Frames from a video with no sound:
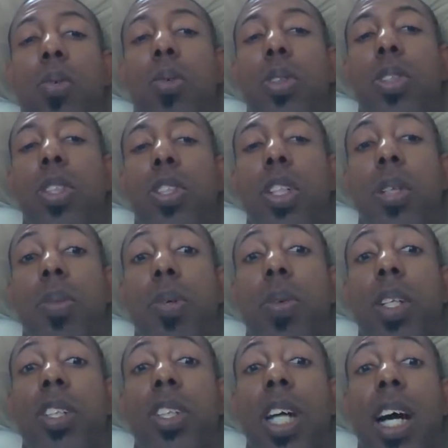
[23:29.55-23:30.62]
will determine
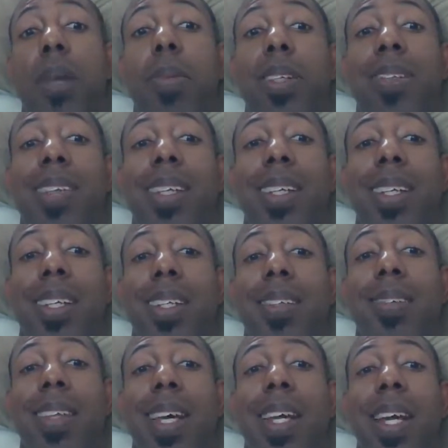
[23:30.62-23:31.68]
what job it
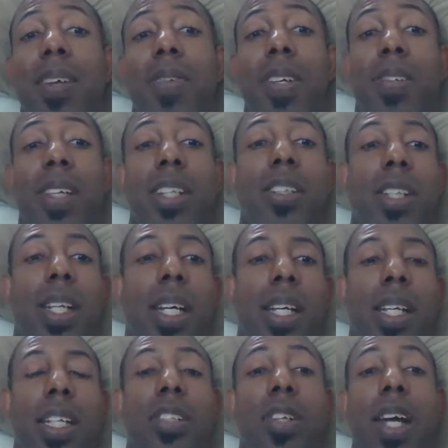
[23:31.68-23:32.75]
is that FSH and
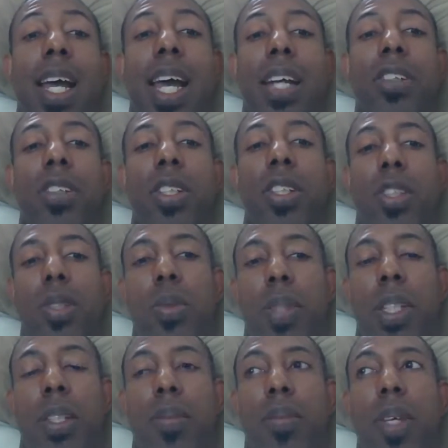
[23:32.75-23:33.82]
LH are actually
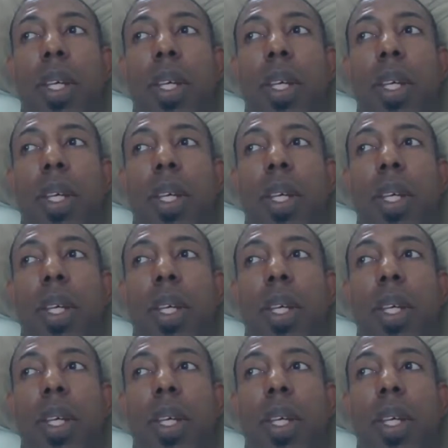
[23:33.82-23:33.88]
doing.